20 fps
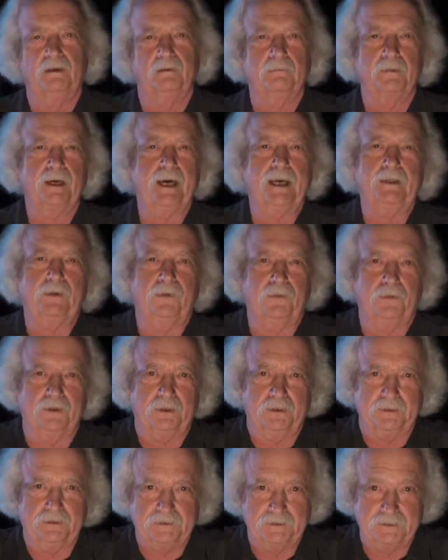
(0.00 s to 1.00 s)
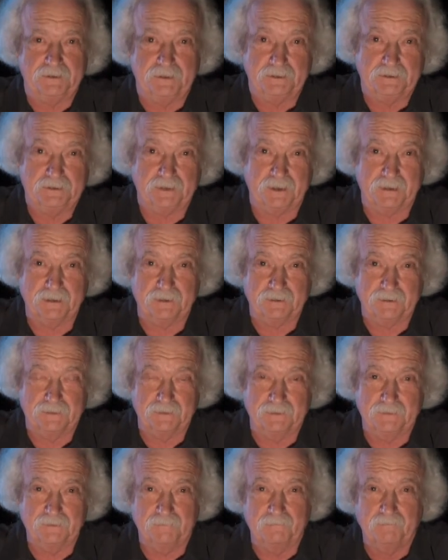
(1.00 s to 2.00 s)
My lord, she said,
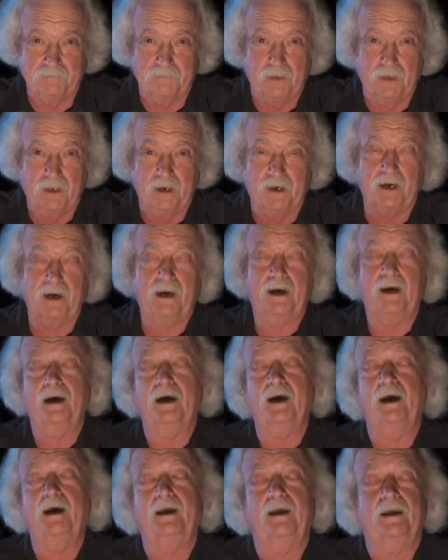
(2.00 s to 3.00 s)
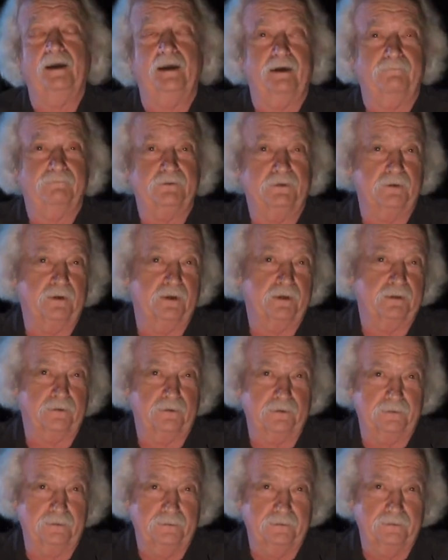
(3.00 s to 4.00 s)
I have a
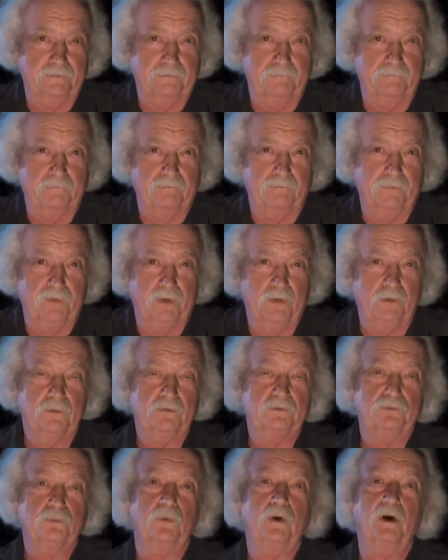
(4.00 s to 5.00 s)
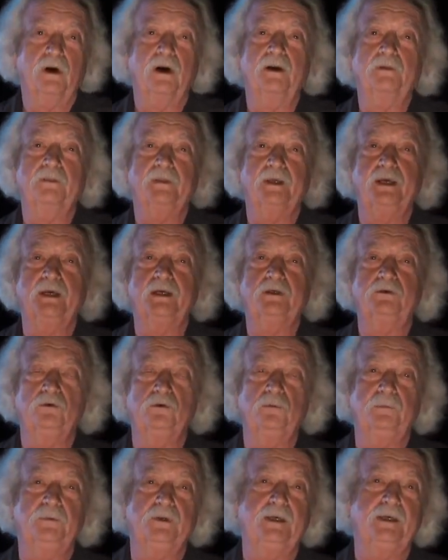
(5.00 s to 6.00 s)
daughter who is worthy
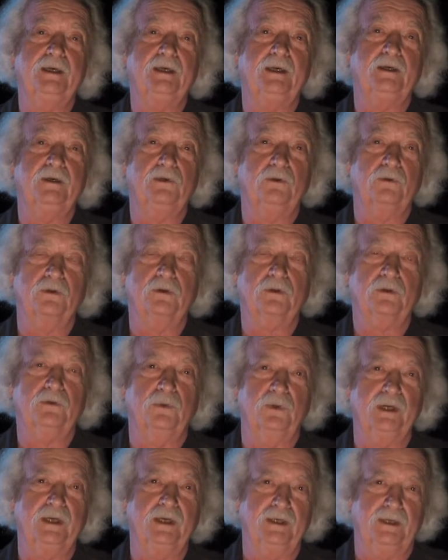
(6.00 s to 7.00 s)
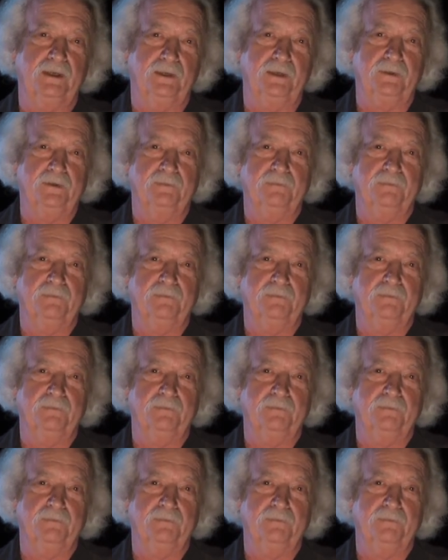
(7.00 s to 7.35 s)
to be your queen.